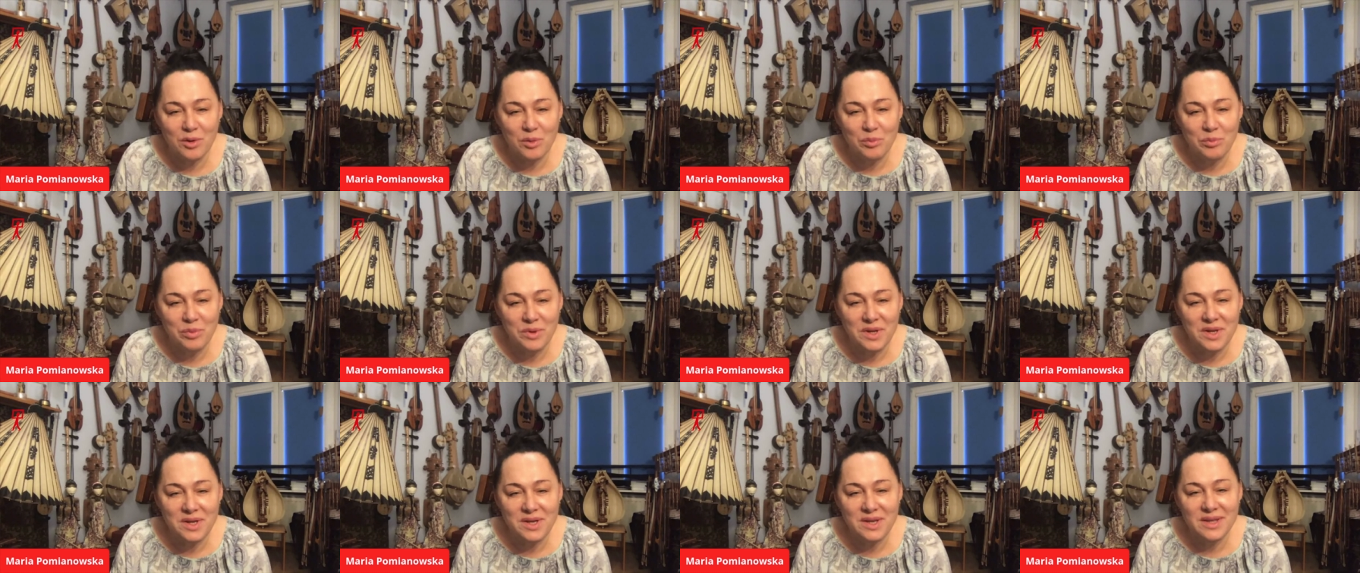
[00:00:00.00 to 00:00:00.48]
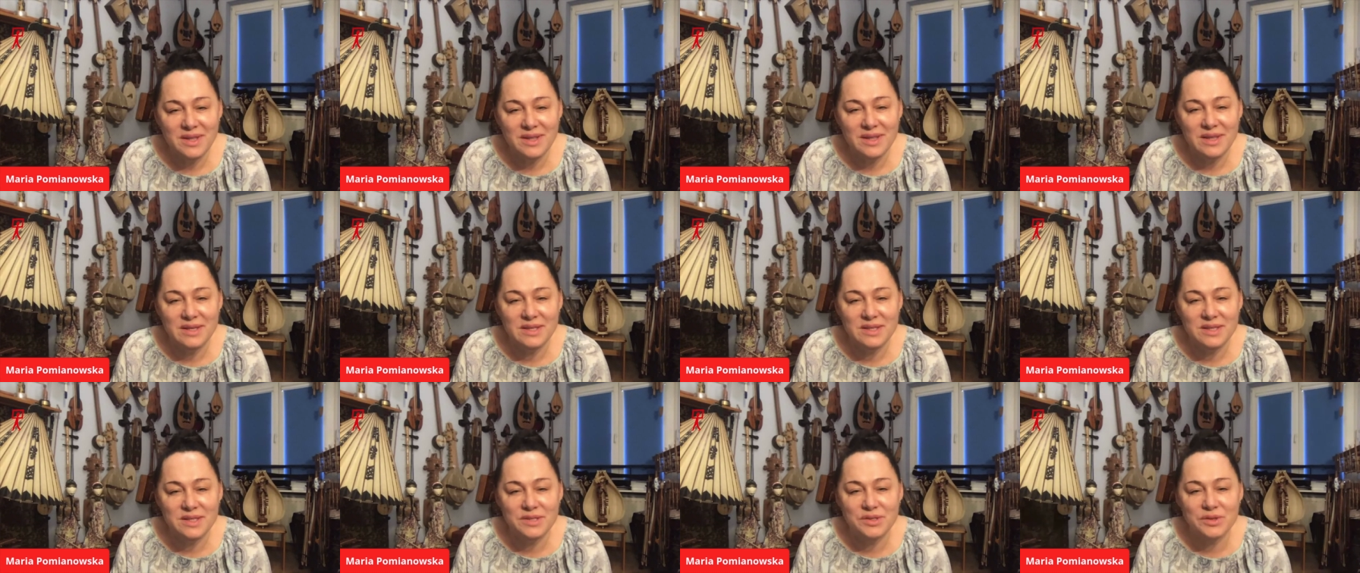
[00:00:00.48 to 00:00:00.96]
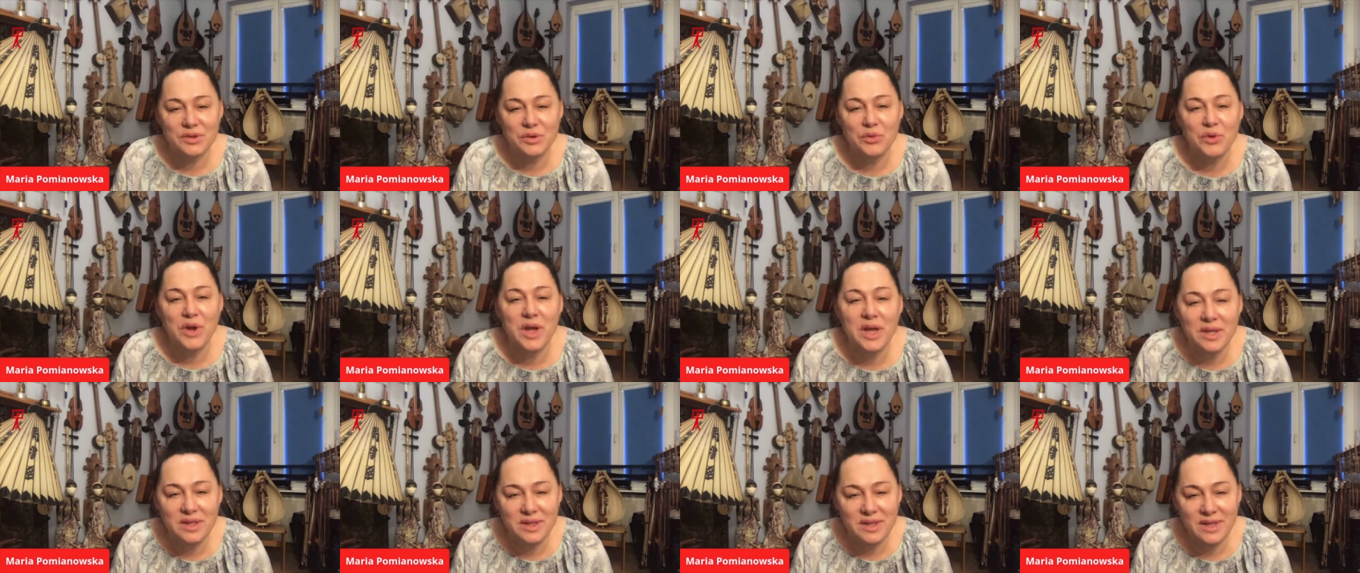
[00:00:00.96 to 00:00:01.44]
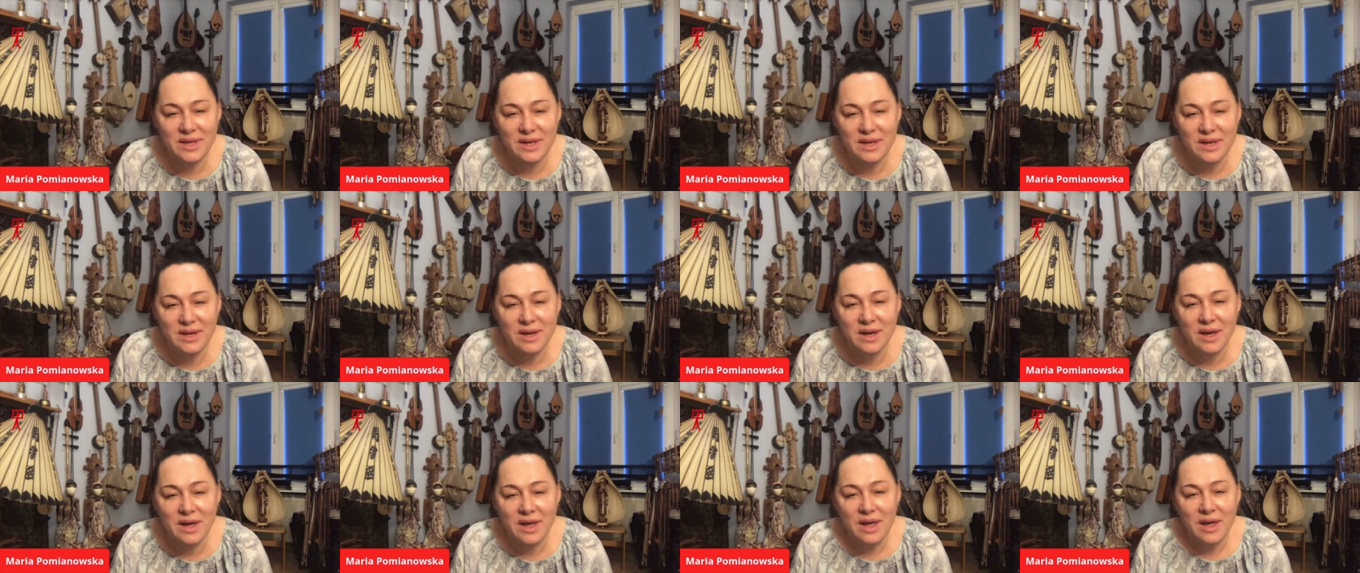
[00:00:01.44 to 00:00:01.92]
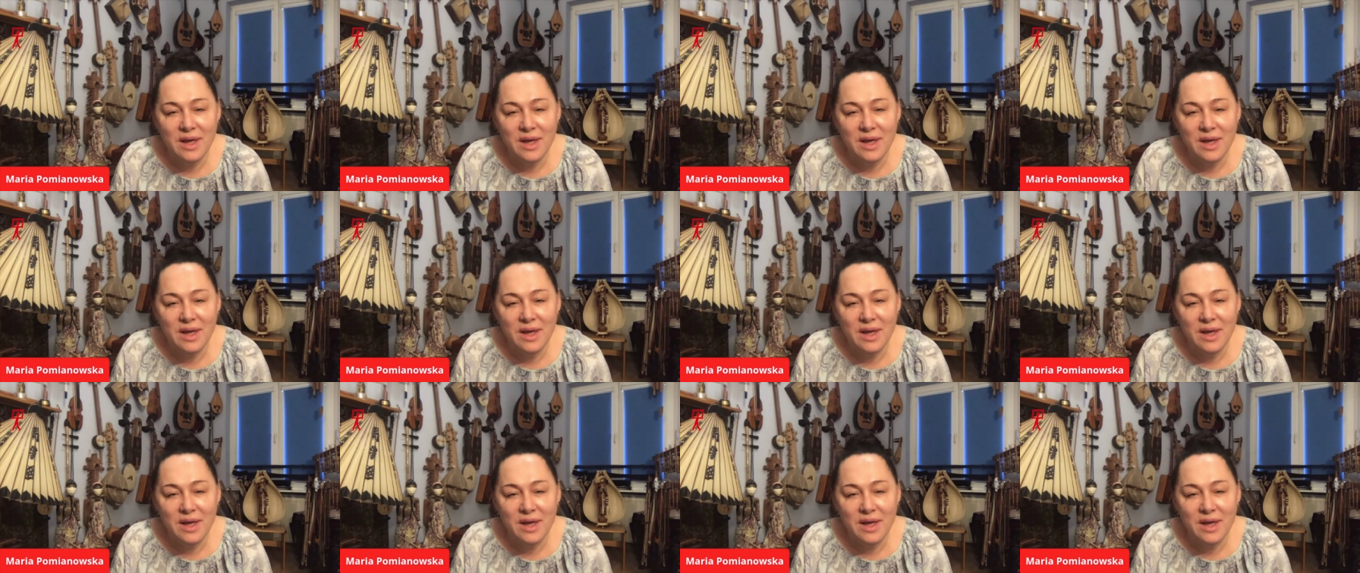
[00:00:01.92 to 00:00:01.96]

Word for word: opinion this is creating